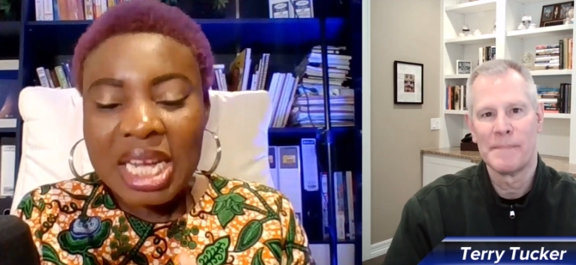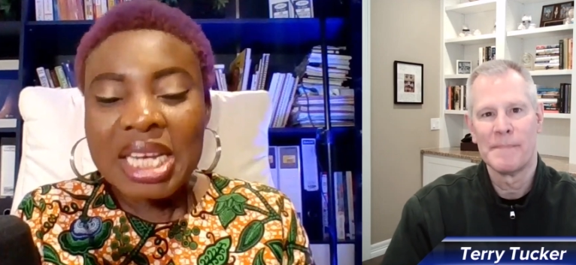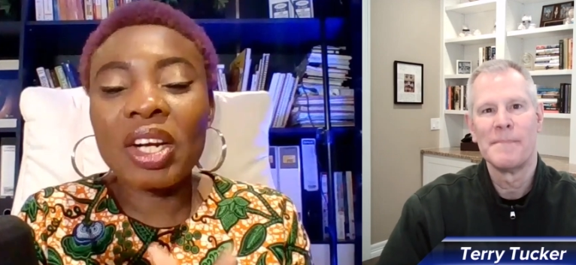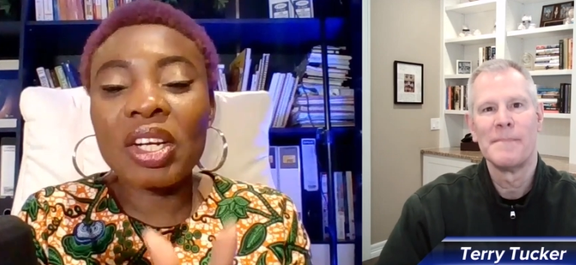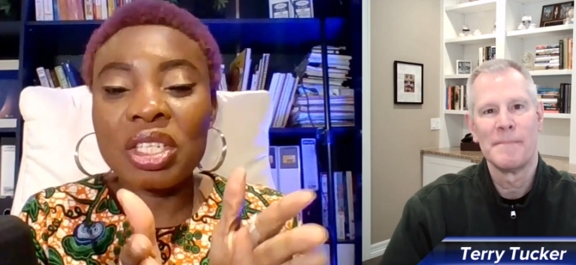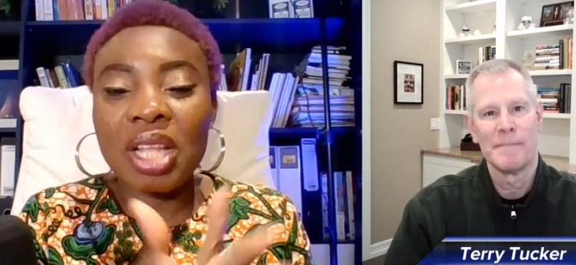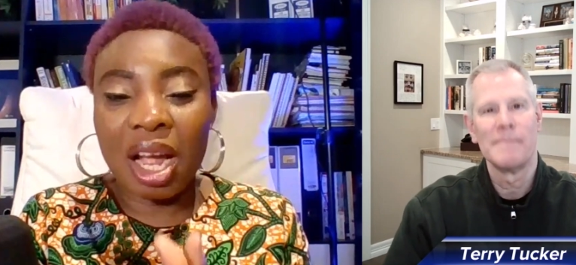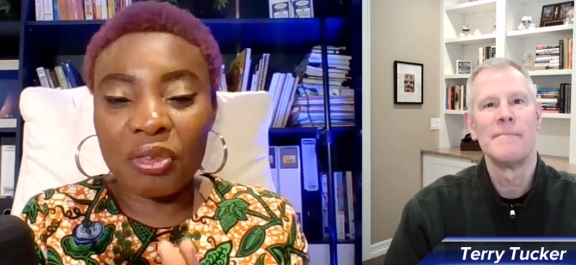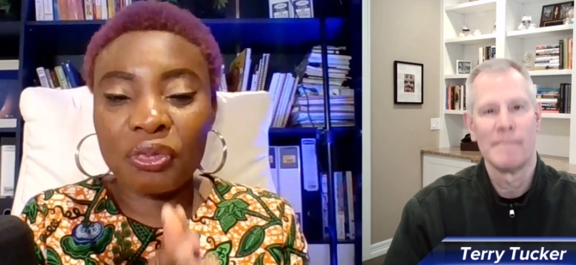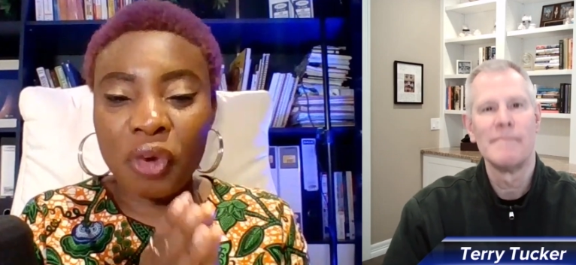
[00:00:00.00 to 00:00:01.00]
Speaker 1: Let us
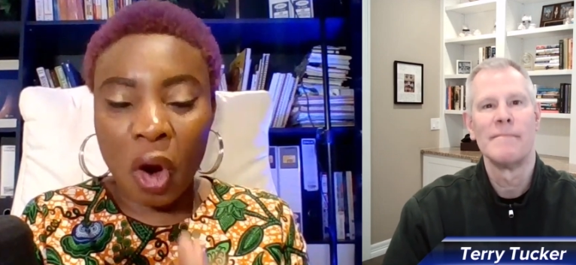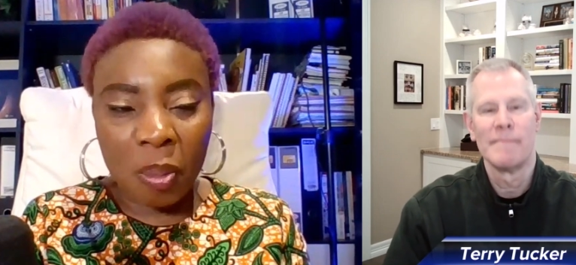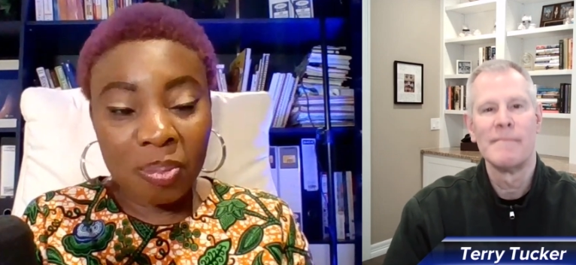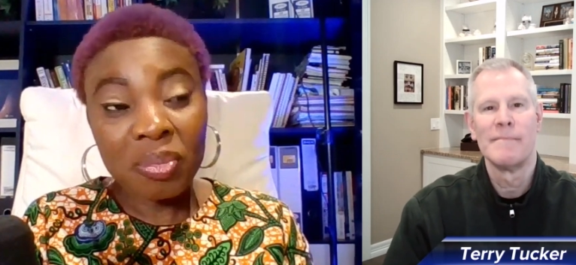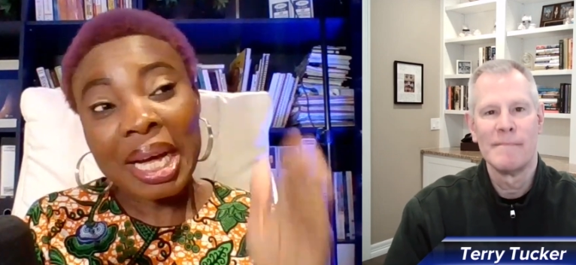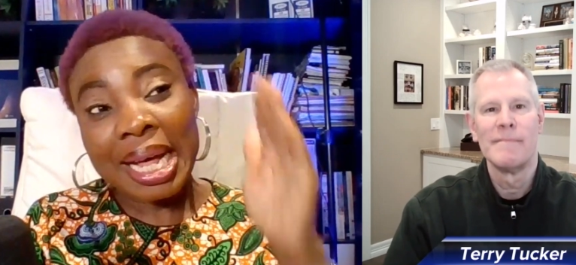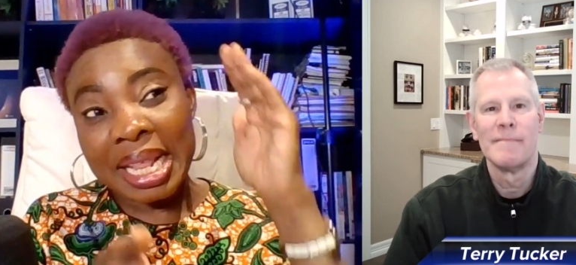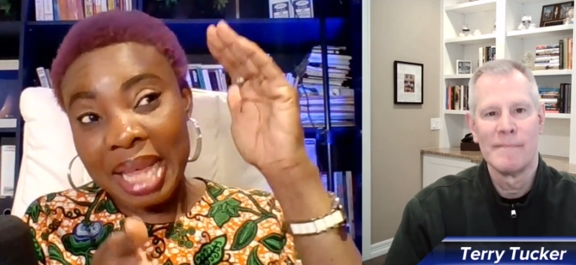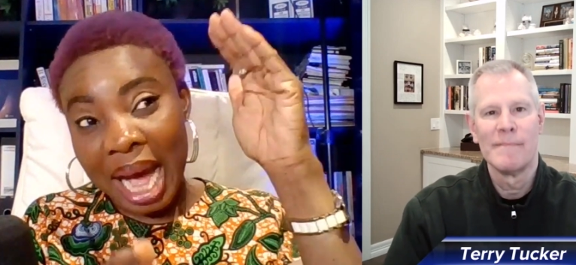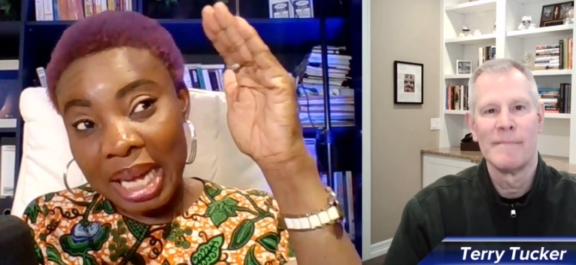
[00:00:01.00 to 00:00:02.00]
start from
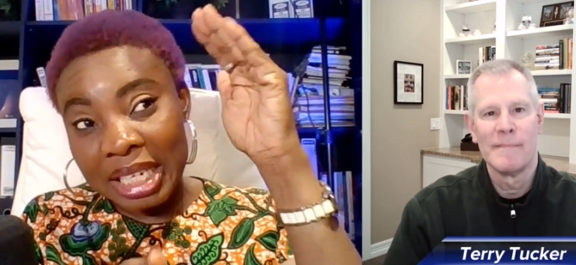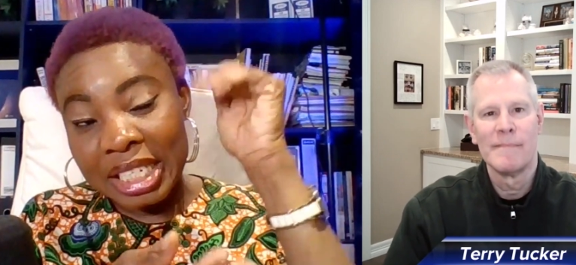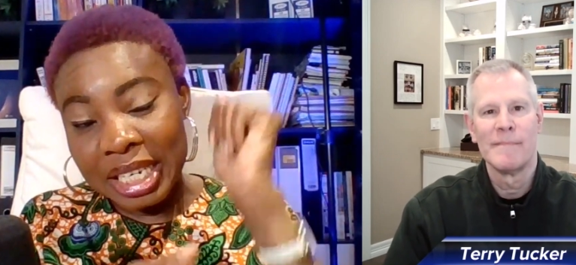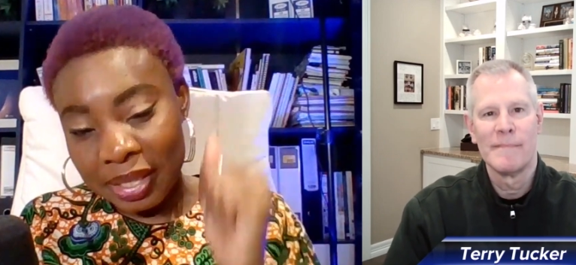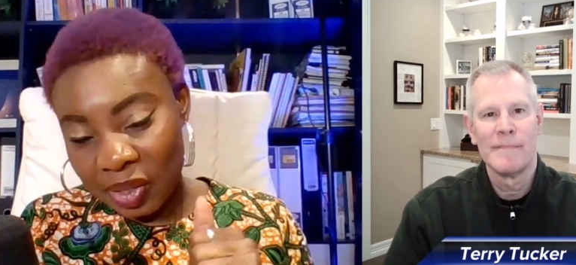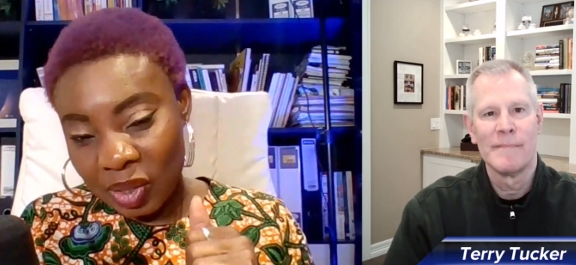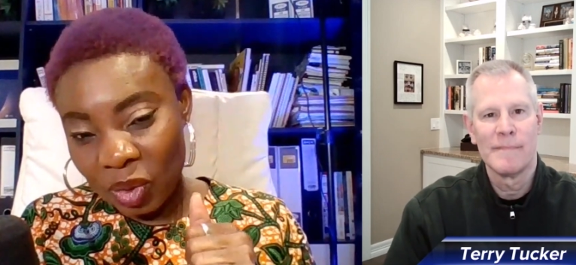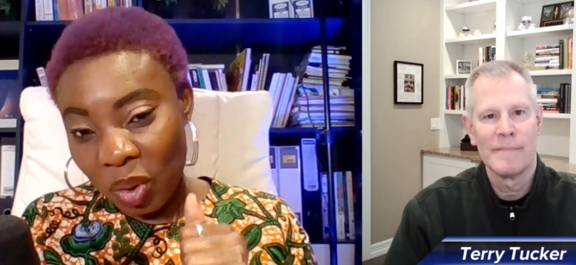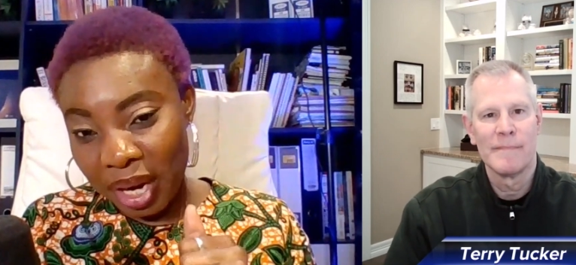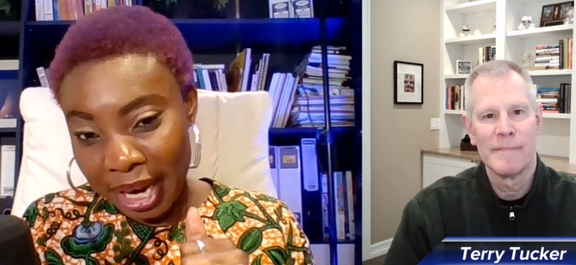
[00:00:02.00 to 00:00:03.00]
that list,
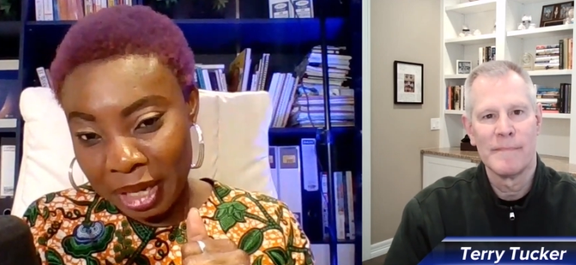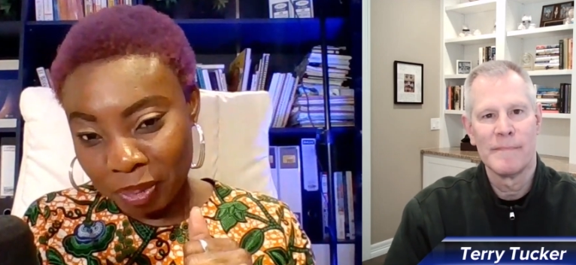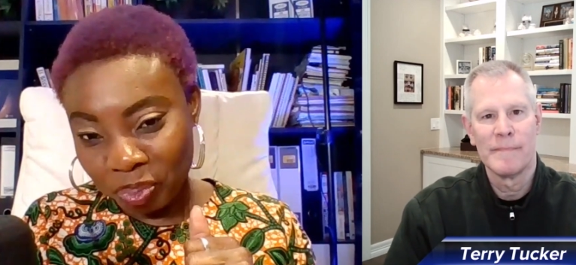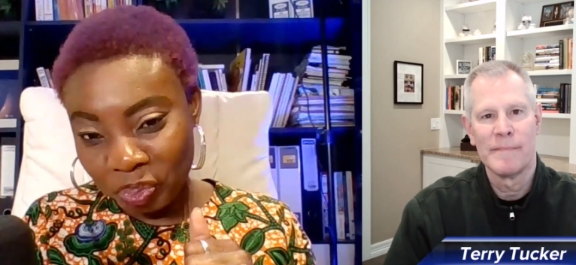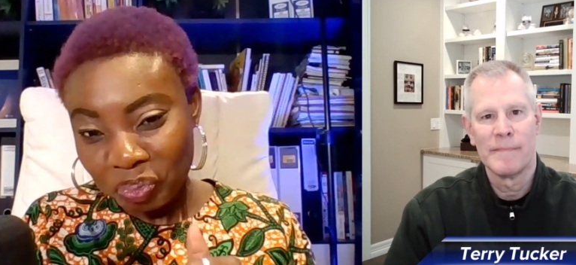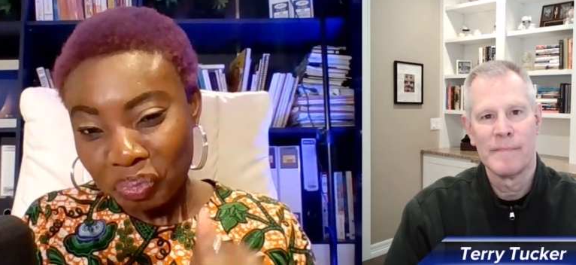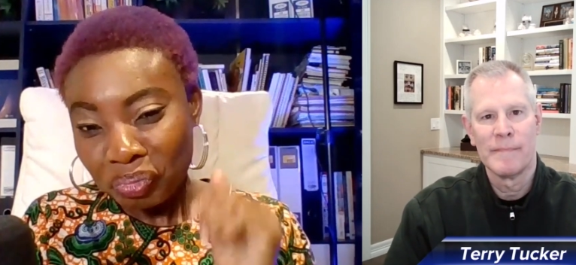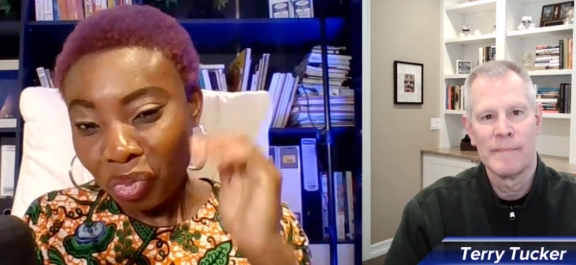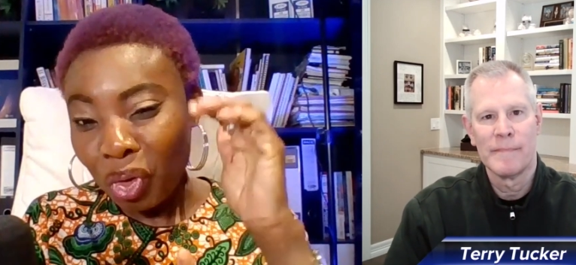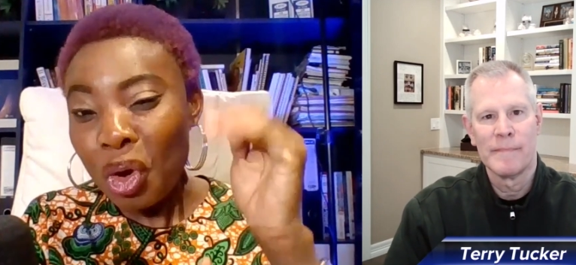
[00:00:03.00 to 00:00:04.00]
okay?
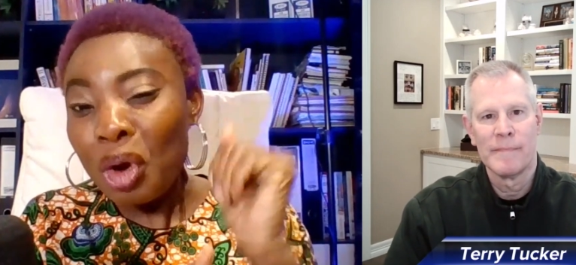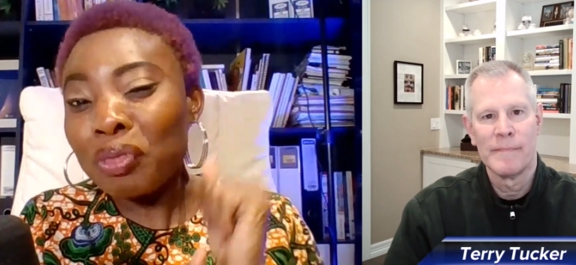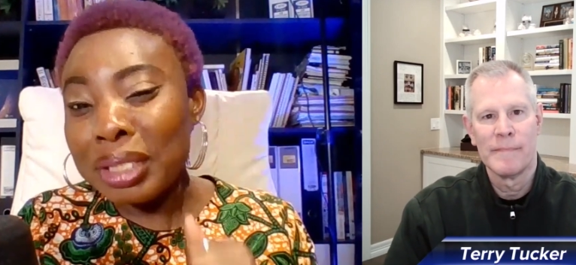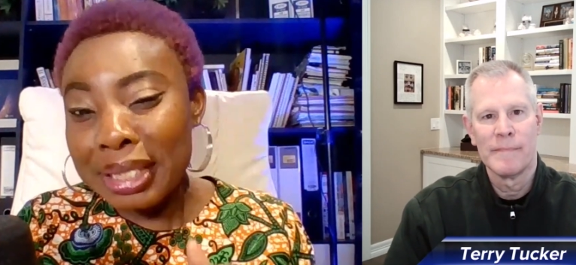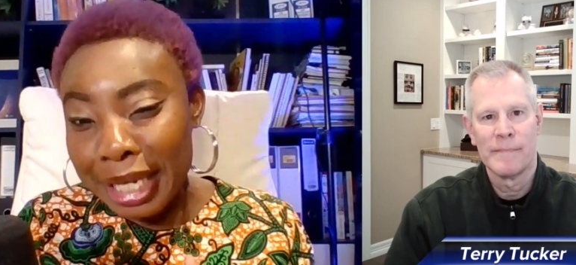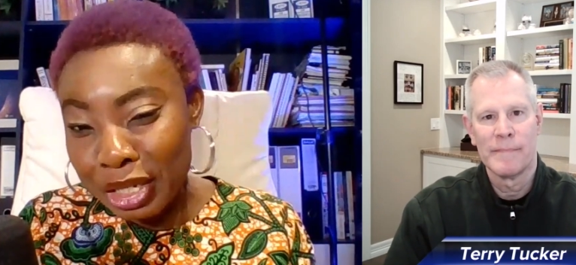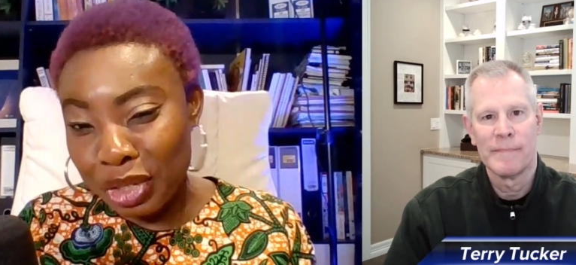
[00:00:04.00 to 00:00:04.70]
Of the things